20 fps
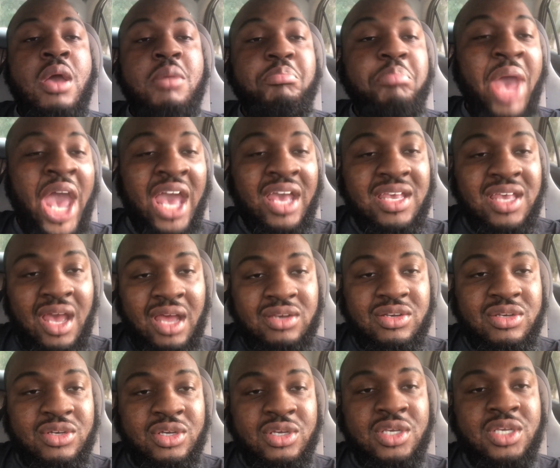Back at
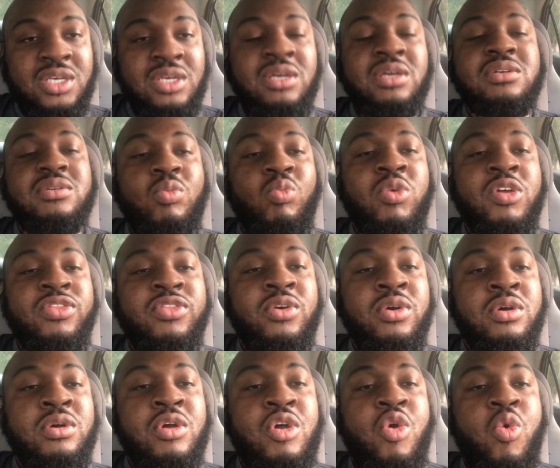it again with
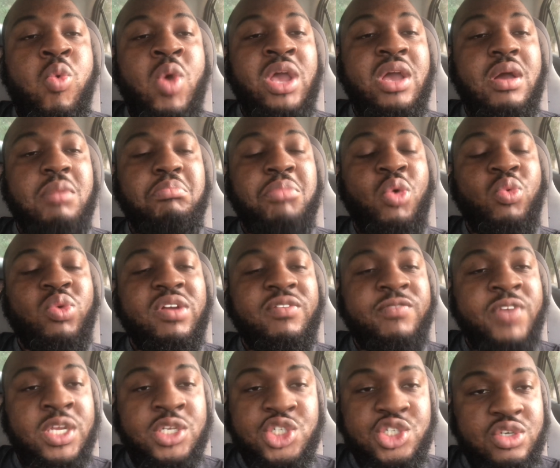a quick
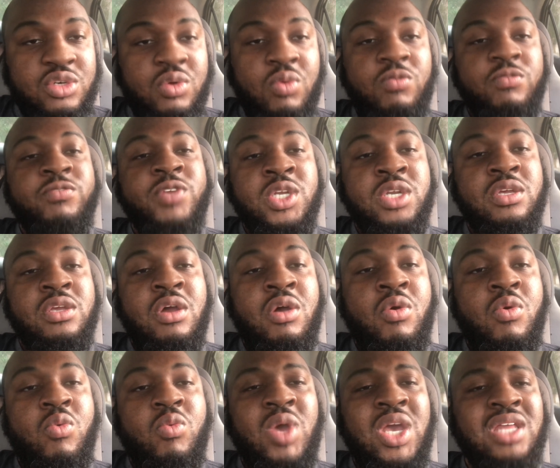motivational
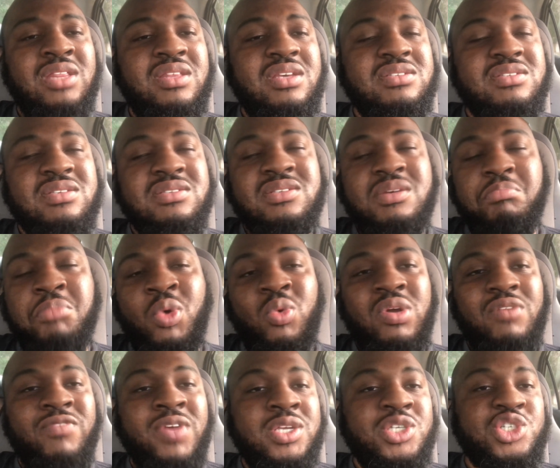video. And this is a
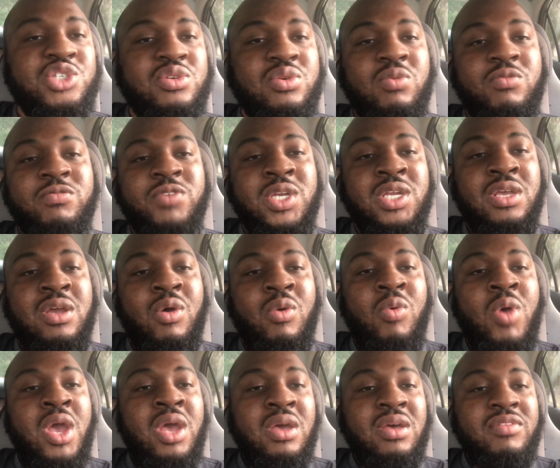motivational video
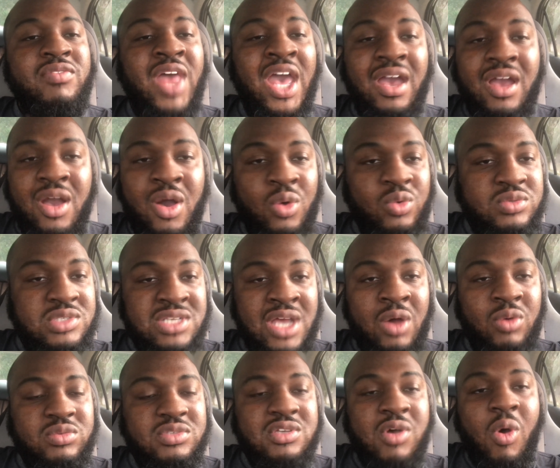that goes
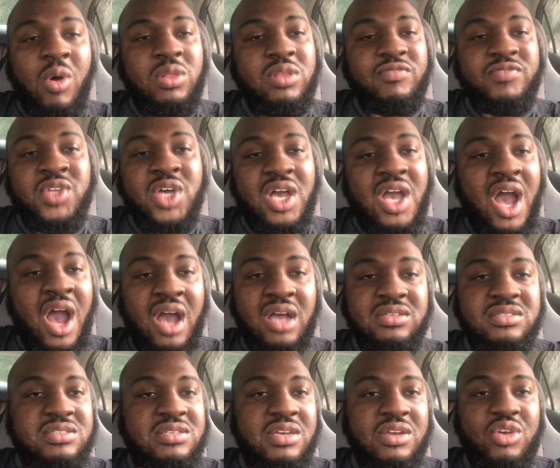out to all of the
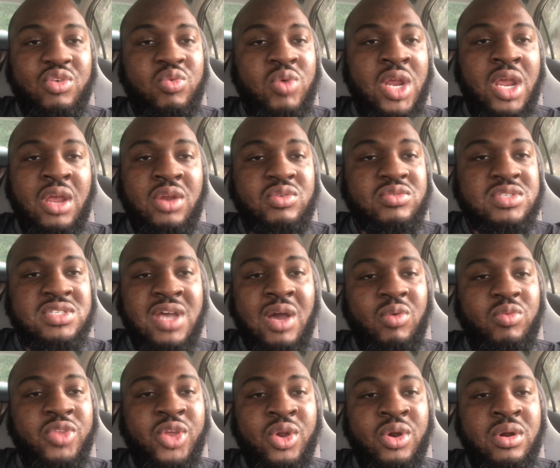content creators
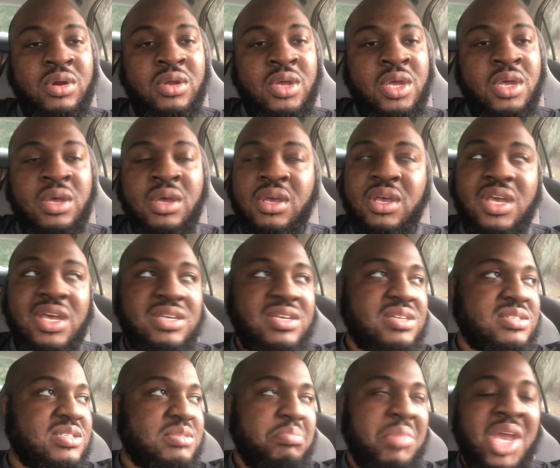out there. It
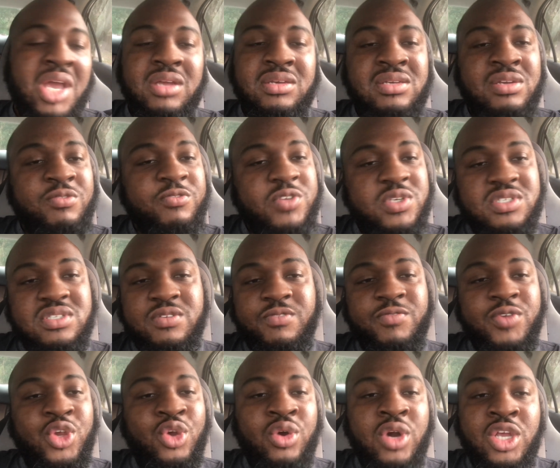doesn't make a difference if
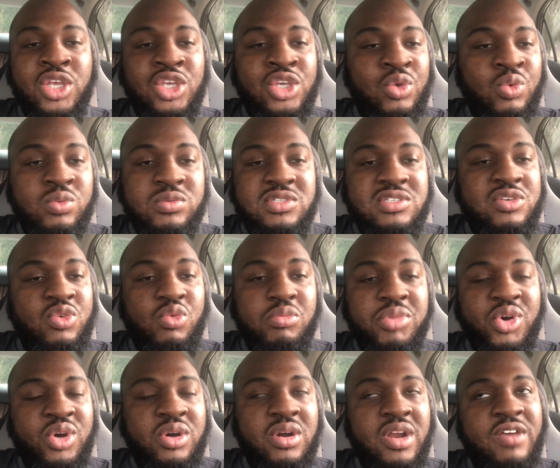you're a
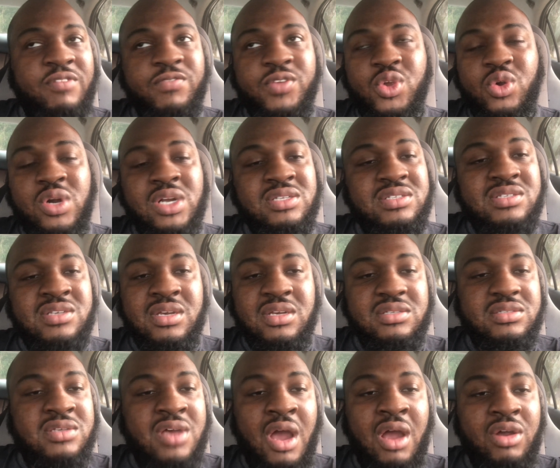YouTuber, if you're a
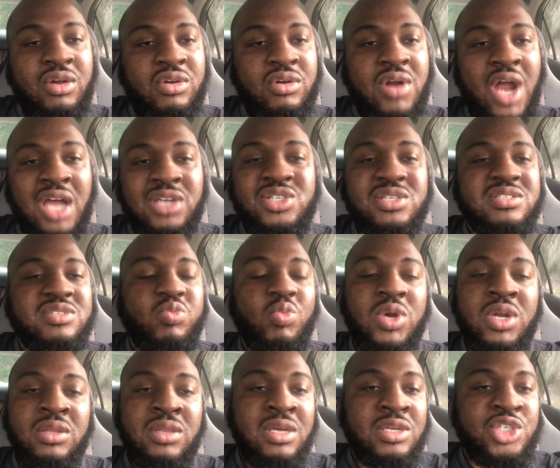TikToker. I just
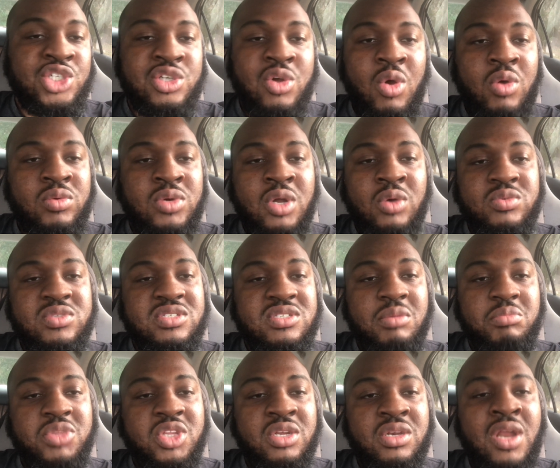want to let y'all know
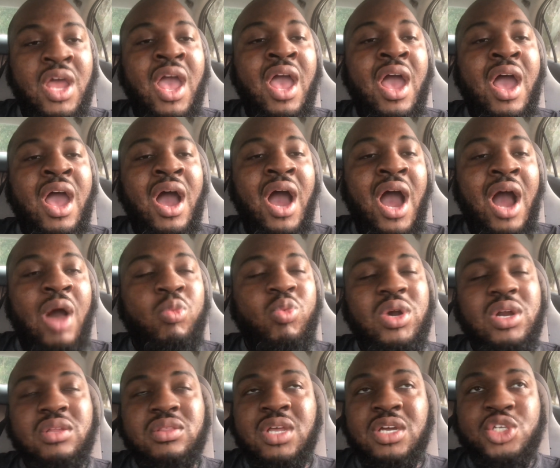something. I
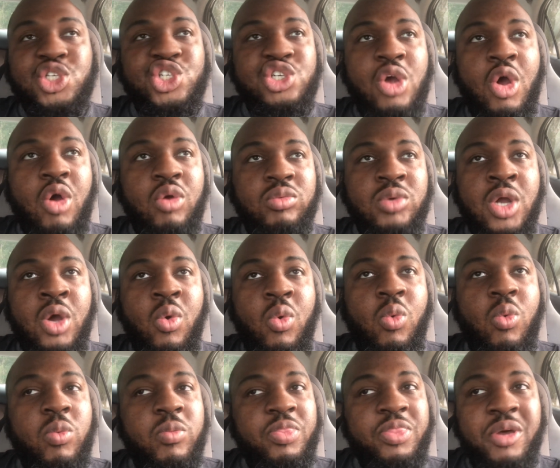want to let y'all
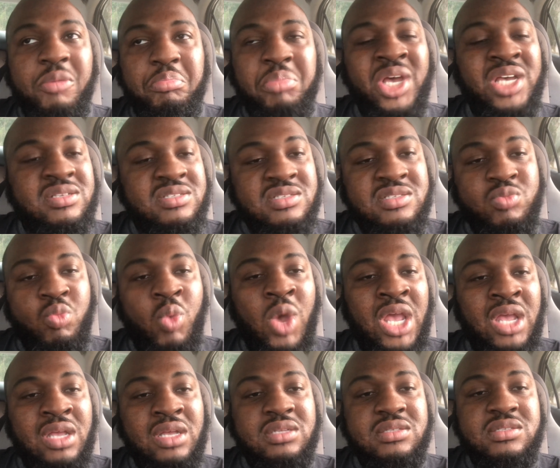know the best
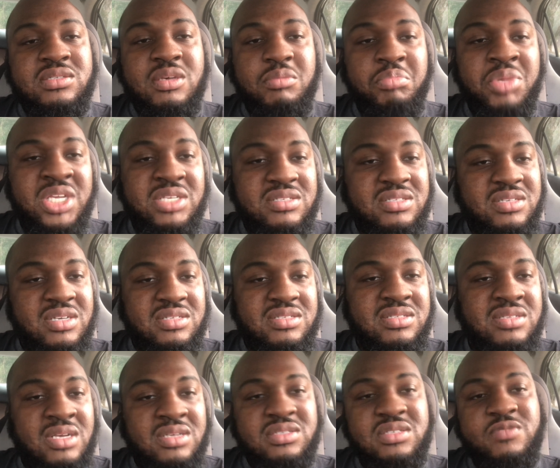way to be
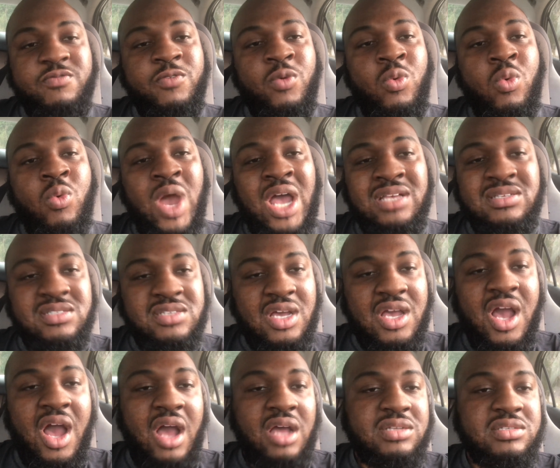successful as a
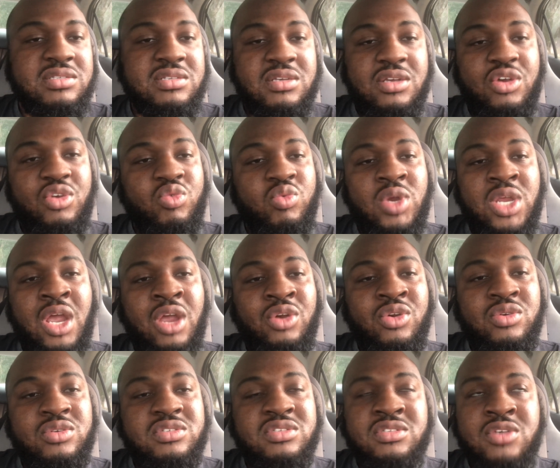content
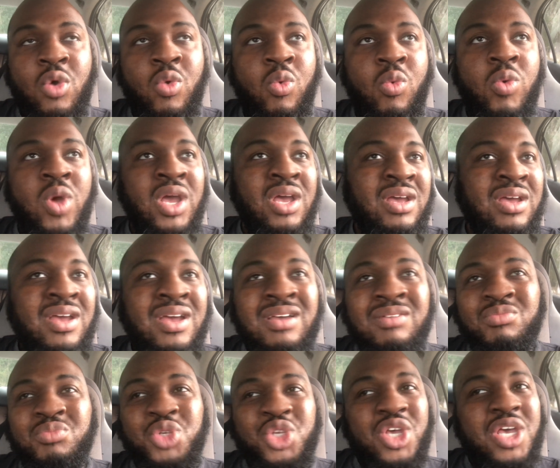creator, so
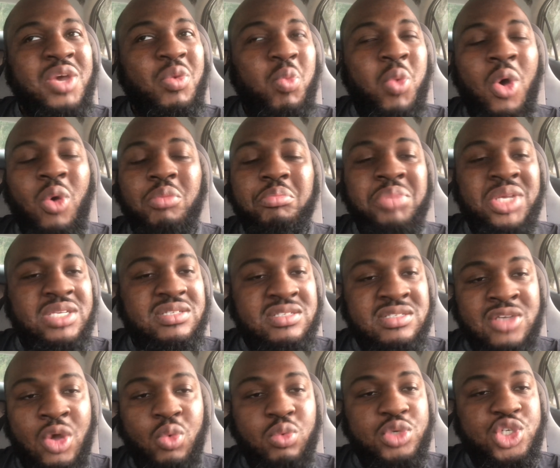it won't be
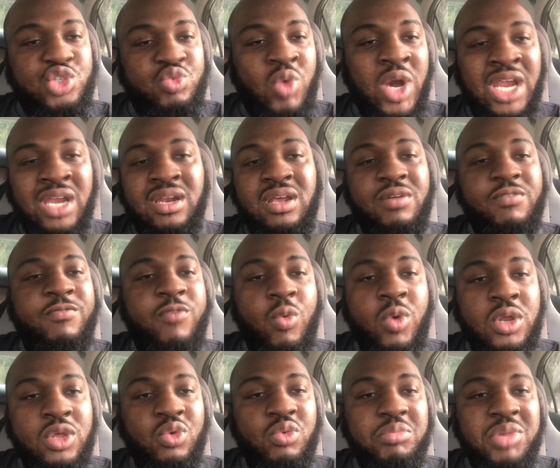so draining
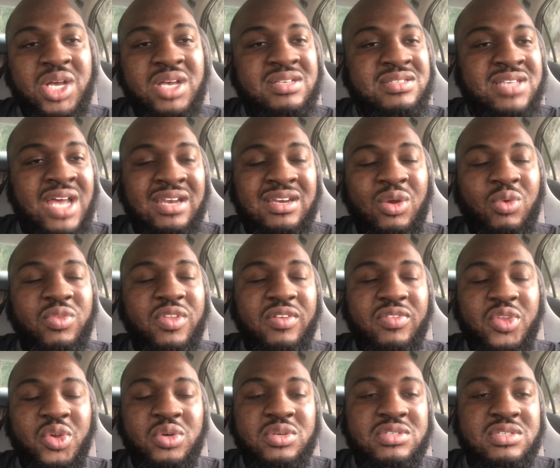for you, because I know
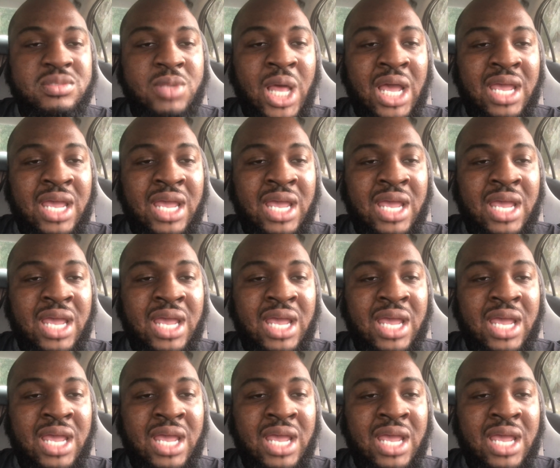that there's